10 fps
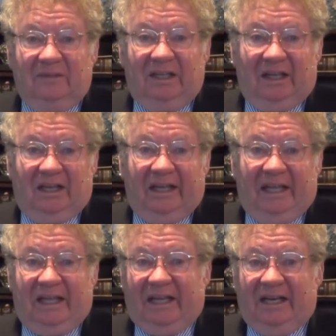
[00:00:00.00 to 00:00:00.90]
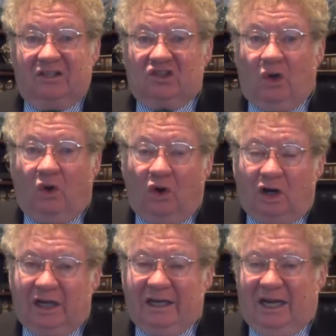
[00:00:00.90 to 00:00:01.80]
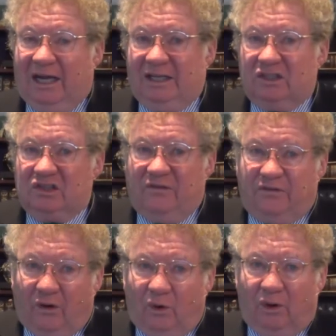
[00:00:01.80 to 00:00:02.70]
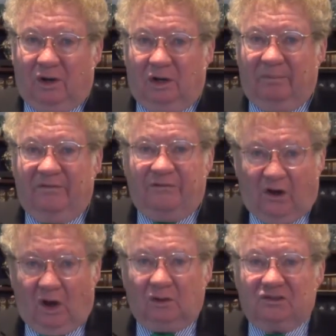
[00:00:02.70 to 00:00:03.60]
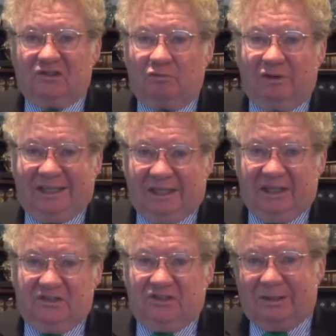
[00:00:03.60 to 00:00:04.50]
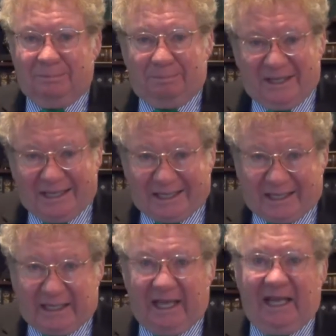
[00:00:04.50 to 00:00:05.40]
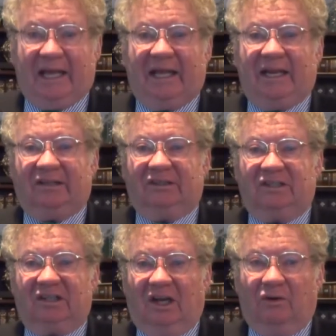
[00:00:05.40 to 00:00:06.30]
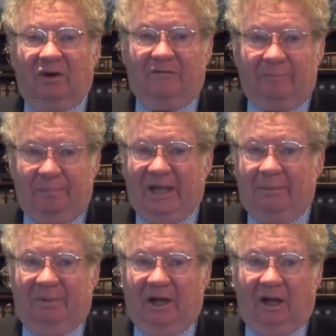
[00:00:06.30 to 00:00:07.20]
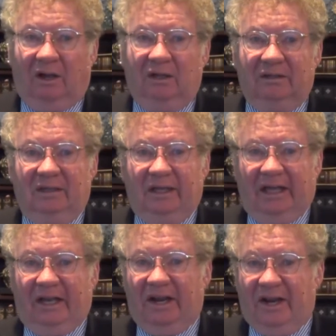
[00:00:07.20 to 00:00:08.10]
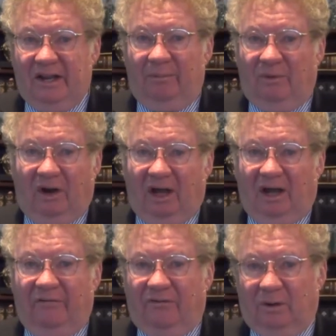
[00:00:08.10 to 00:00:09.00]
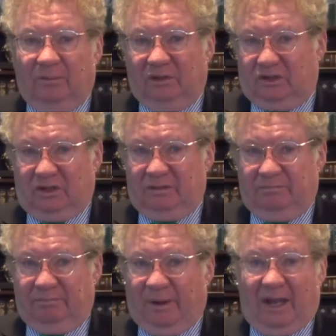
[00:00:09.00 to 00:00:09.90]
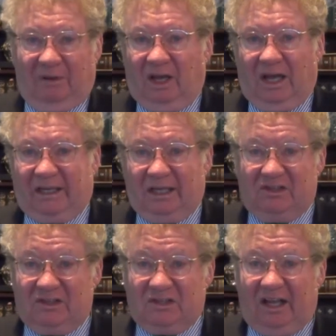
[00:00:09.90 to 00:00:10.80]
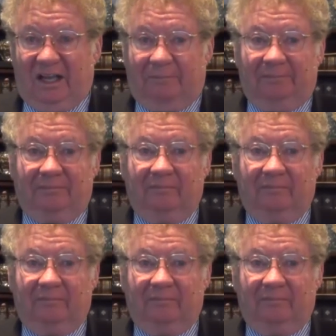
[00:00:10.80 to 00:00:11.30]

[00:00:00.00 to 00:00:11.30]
uh, in its organized form, false religion began at the Tower of Babel and Nimrod, from which Babylon gets its name.